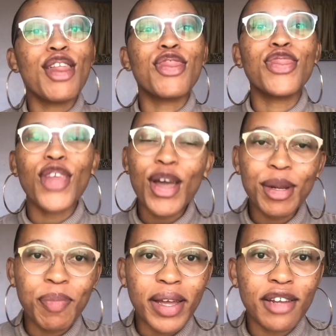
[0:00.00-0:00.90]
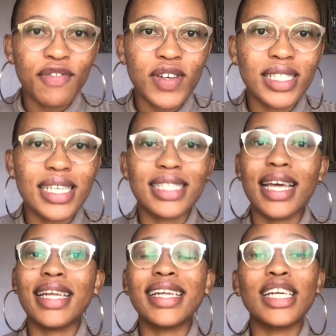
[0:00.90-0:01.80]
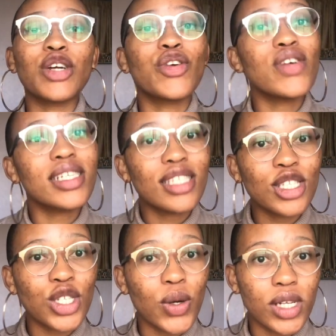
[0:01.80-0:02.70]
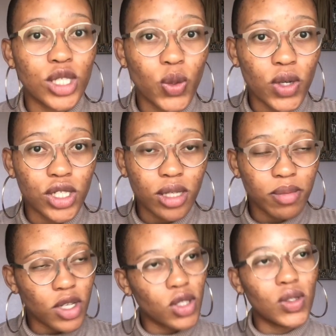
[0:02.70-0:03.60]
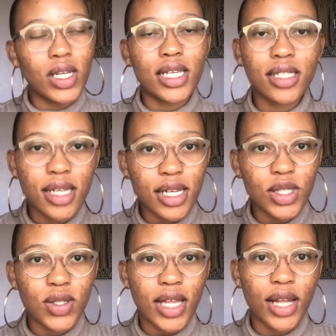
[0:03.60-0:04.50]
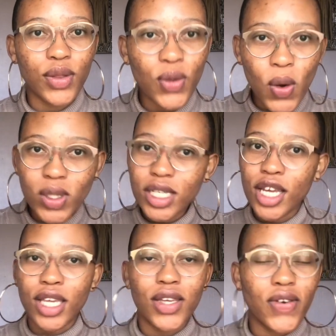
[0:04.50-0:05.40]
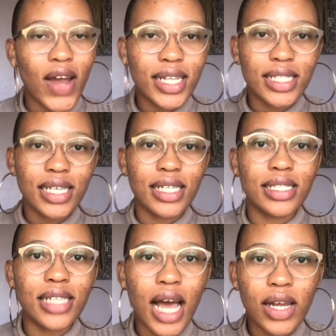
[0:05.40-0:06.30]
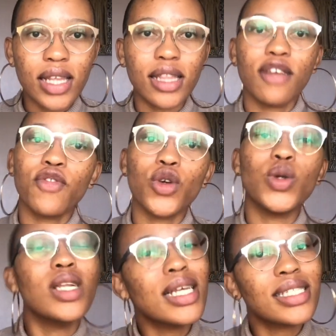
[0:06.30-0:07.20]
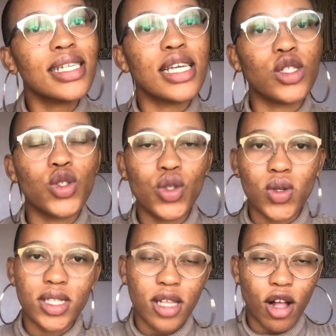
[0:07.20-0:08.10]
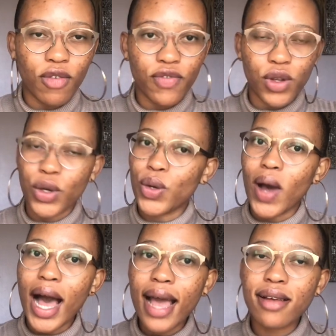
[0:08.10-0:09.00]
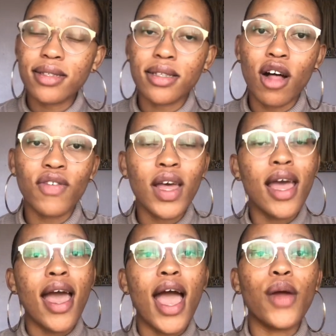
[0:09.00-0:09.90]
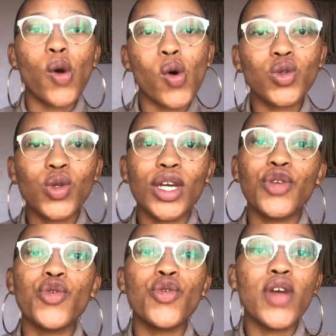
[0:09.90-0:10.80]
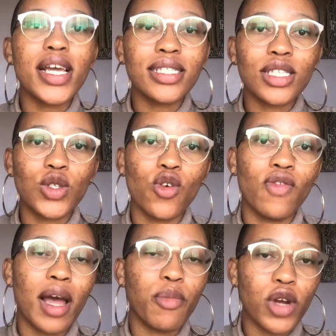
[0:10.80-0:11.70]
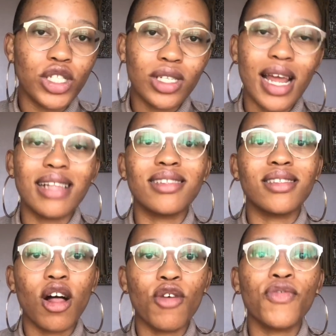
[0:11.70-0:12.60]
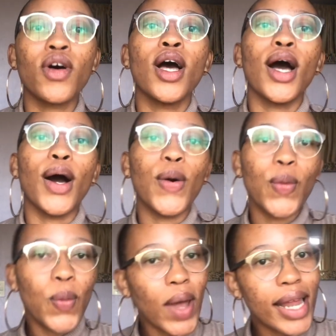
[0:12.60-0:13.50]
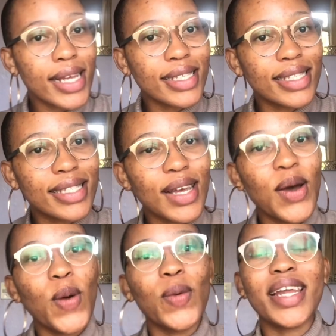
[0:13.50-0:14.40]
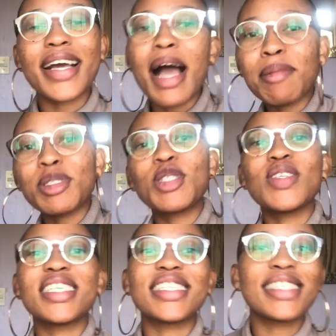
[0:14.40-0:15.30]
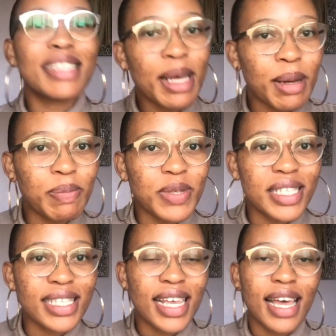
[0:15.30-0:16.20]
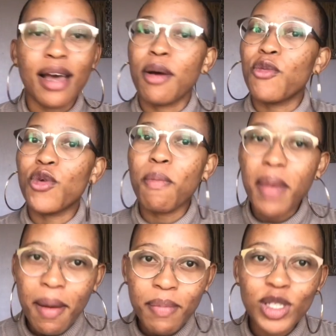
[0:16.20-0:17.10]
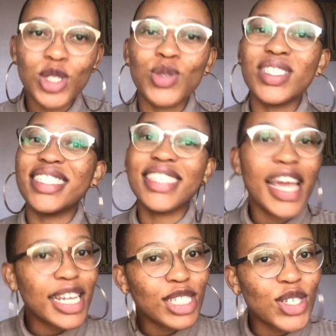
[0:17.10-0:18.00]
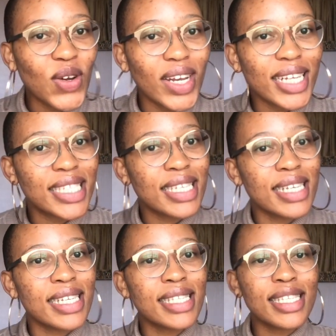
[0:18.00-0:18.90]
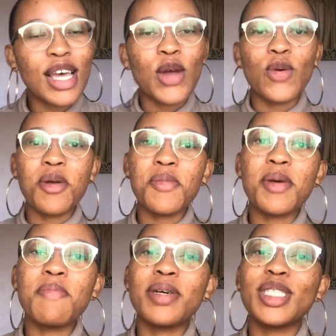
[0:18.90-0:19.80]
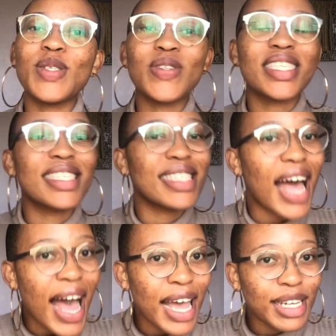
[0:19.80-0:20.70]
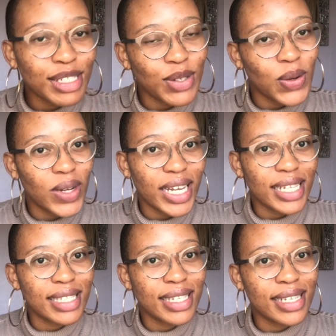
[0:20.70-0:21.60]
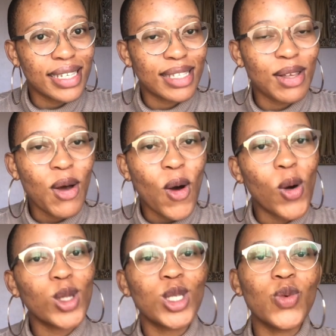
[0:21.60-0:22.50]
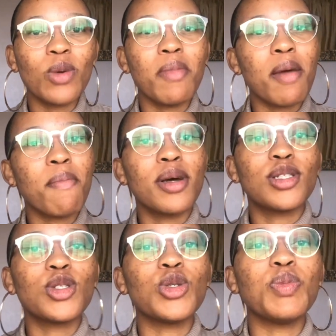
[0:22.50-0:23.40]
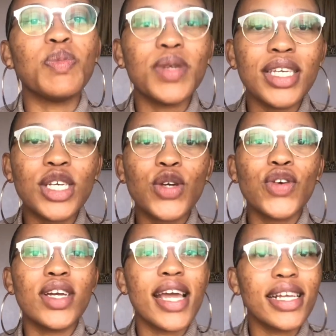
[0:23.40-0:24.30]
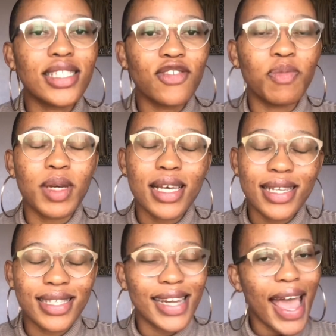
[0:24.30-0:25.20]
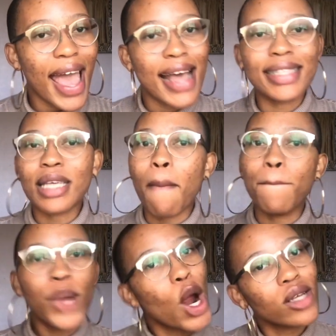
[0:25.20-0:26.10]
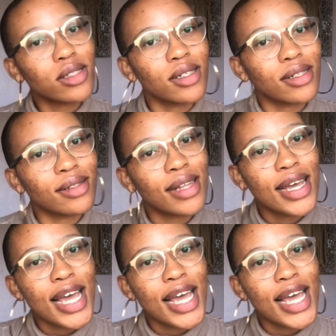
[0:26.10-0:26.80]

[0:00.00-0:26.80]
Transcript: Third benefit is that it increases your intuition, because you're listening to that thought, you're writing it down, and therefore you're listening to yourself, you know, your higher self. And also it raises your vibration and self-awareness. When it comes to the tips, remember to date your letters, remember to sign your letters, also remember to be creative, because it adds a personal